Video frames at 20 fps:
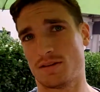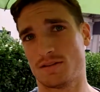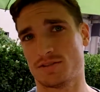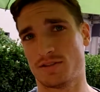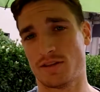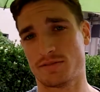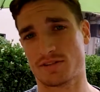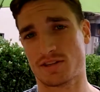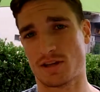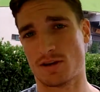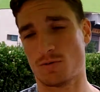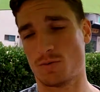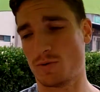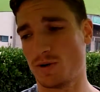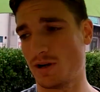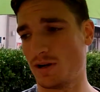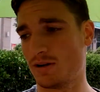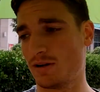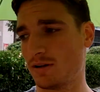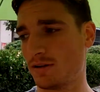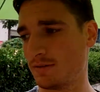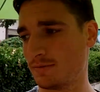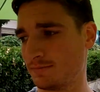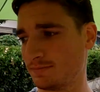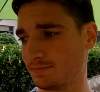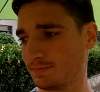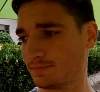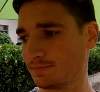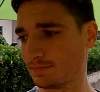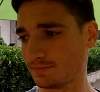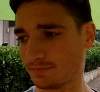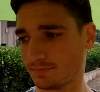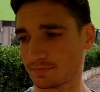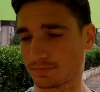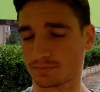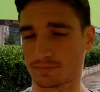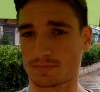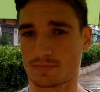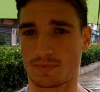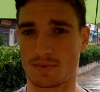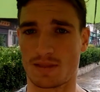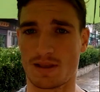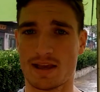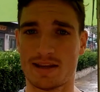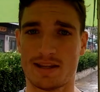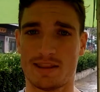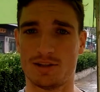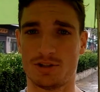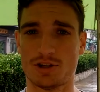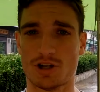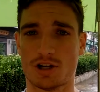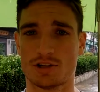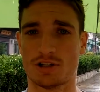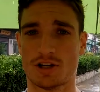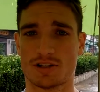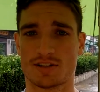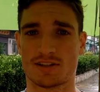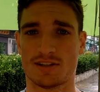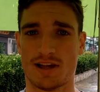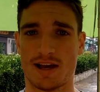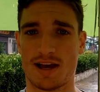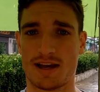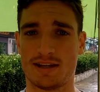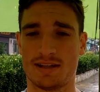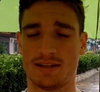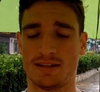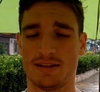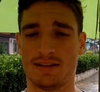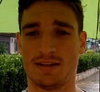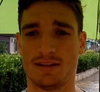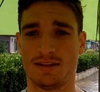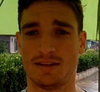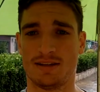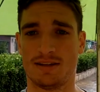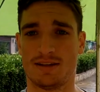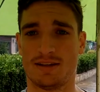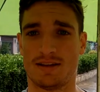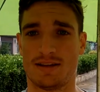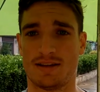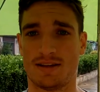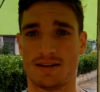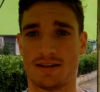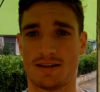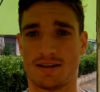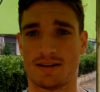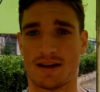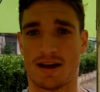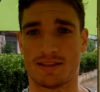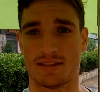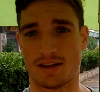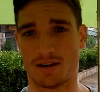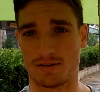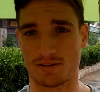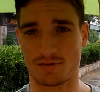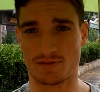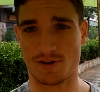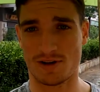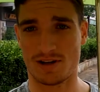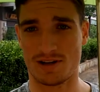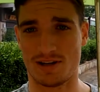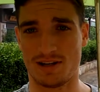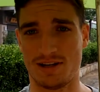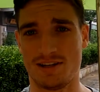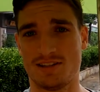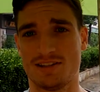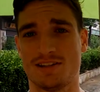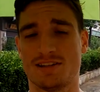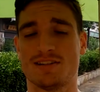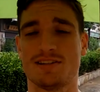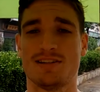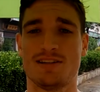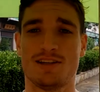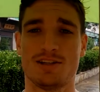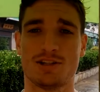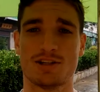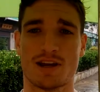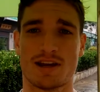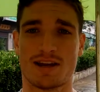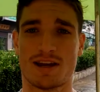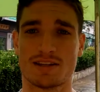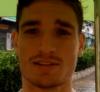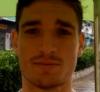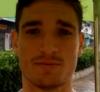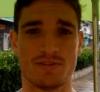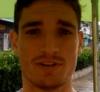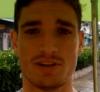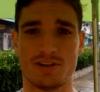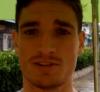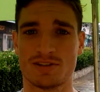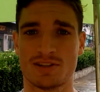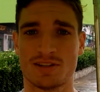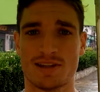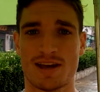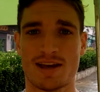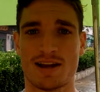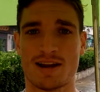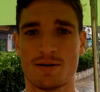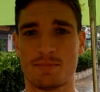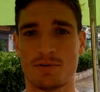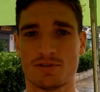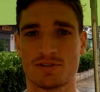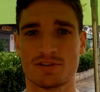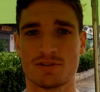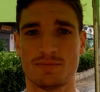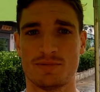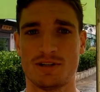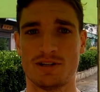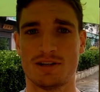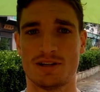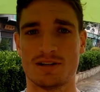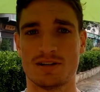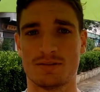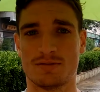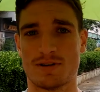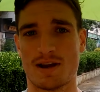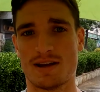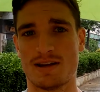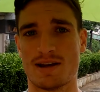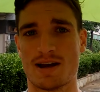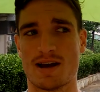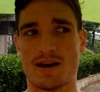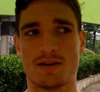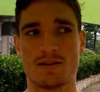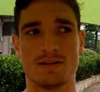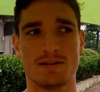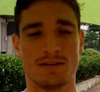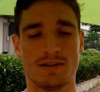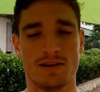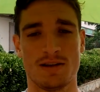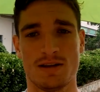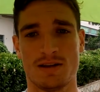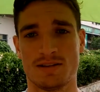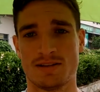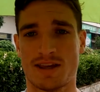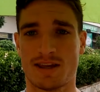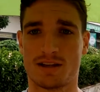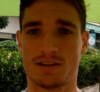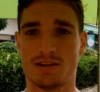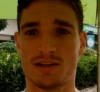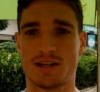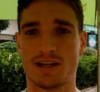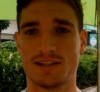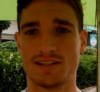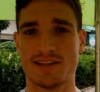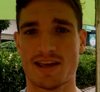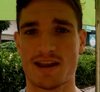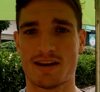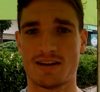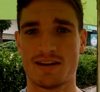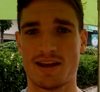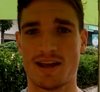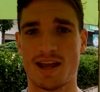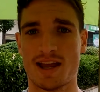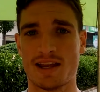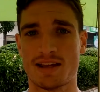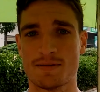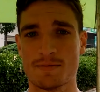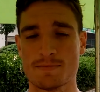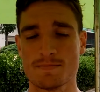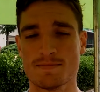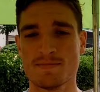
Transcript: So that was kind of weird. I did the cha-cha slide. I thought it was fun and easy to teach. I got some videos of that. I'll post them here right now. Take a look at Saturday.